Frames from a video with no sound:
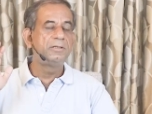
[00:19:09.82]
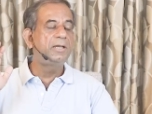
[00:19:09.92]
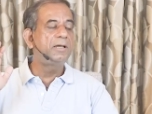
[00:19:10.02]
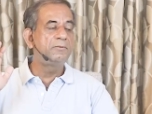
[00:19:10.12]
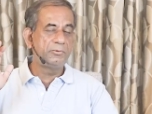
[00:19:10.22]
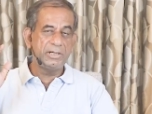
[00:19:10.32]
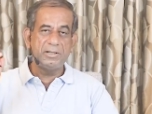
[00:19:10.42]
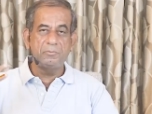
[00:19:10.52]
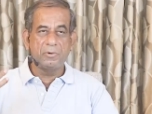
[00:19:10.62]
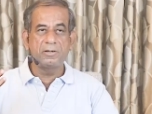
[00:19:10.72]
Yeah,
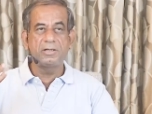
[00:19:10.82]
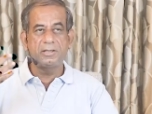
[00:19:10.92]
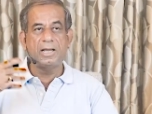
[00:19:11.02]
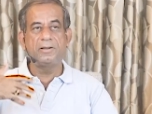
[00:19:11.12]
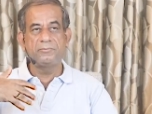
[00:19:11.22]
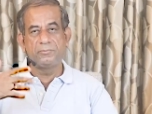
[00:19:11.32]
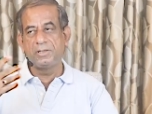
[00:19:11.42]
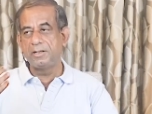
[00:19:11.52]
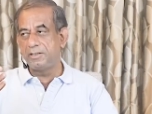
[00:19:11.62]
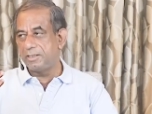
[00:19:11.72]
very important. I have
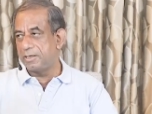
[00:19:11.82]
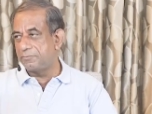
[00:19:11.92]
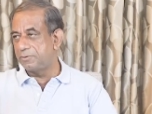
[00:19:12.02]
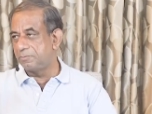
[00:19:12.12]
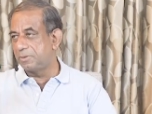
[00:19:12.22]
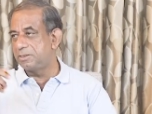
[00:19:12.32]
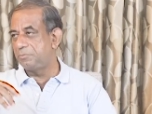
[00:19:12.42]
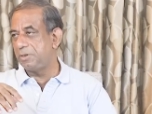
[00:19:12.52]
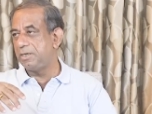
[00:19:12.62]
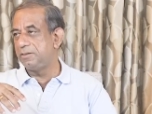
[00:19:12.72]
learned it after
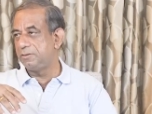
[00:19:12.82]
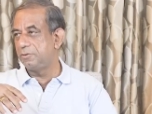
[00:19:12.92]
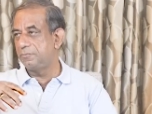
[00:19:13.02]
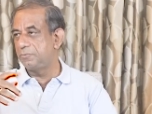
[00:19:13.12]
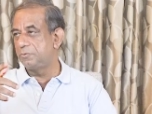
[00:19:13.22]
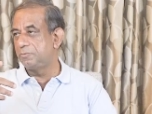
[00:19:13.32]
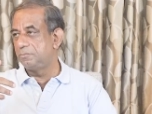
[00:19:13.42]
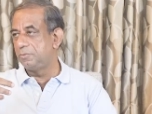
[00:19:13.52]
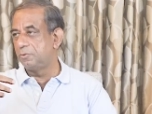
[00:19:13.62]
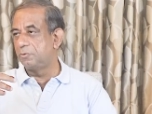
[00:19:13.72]
much pain. You have to
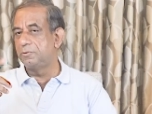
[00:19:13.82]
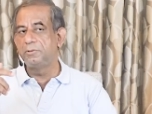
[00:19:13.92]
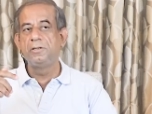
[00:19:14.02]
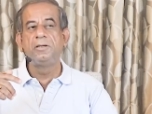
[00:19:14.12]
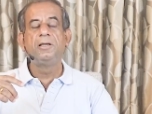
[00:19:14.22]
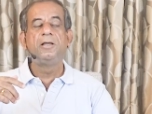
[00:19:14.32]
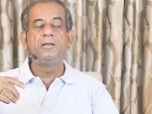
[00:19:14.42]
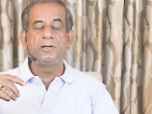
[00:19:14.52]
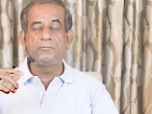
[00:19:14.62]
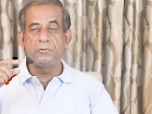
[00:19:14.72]
know.
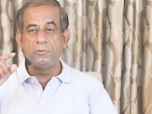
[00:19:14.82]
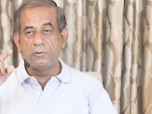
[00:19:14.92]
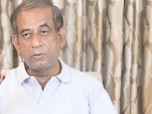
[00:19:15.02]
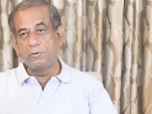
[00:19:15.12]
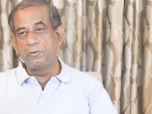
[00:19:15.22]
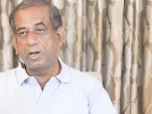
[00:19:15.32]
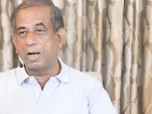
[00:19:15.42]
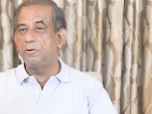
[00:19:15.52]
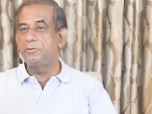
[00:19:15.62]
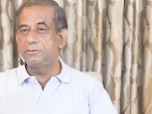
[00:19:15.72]
You have to know
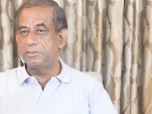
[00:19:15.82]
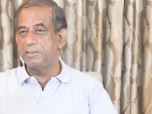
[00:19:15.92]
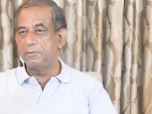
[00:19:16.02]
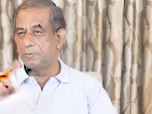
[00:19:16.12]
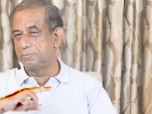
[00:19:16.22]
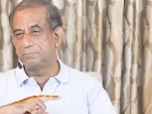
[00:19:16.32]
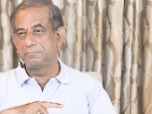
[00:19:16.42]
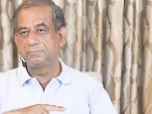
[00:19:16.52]
how to say no.